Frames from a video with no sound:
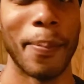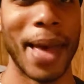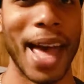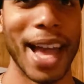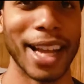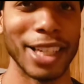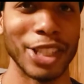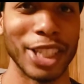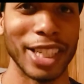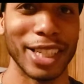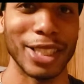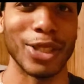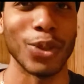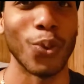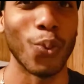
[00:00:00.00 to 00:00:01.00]

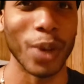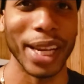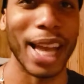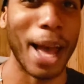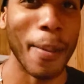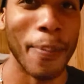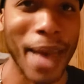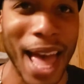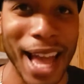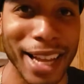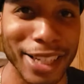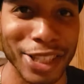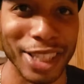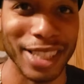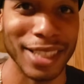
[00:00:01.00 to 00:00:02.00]
Packages. We got
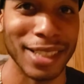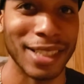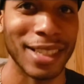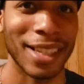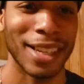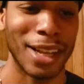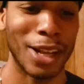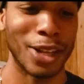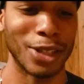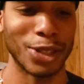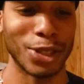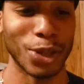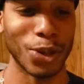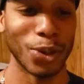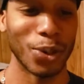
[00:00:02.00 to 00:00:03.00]
packages.
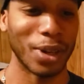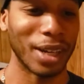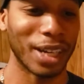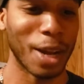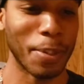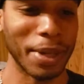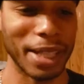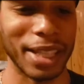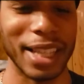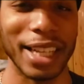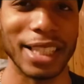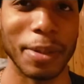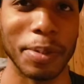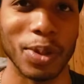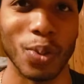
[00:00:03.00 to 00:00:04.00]
So a couple of
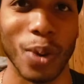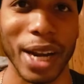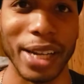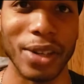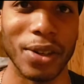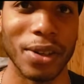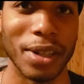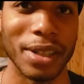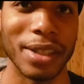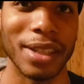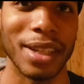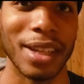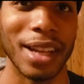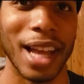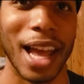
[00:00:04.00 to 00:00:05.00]
things I was waiting on
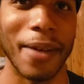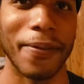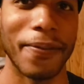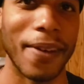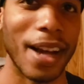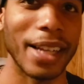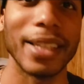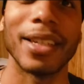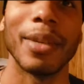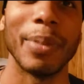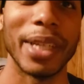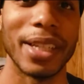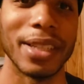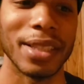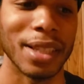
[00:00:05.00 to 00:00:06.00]
have finally
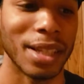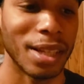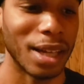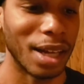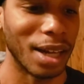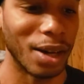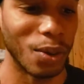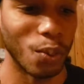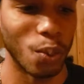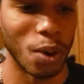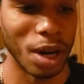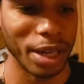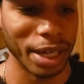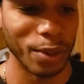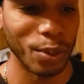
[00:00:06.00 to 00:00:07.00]
come in.
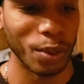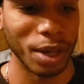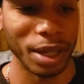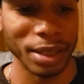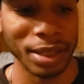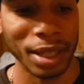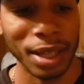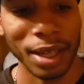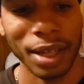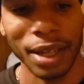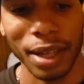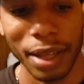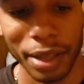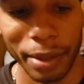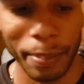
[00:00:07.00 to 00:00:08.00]
One was
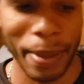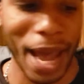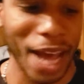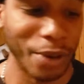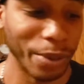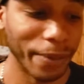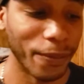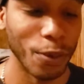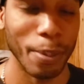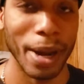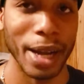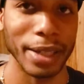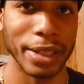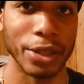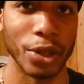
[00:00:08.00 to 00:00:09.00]
the battery for
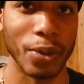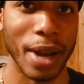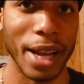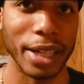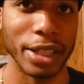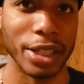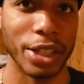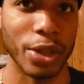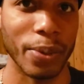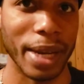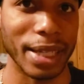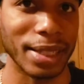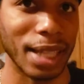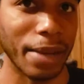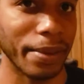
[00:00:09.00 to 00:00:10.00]
my Tyrannus
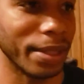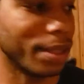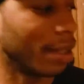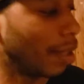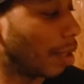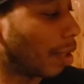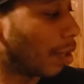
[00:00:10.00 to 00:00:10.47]
QX7,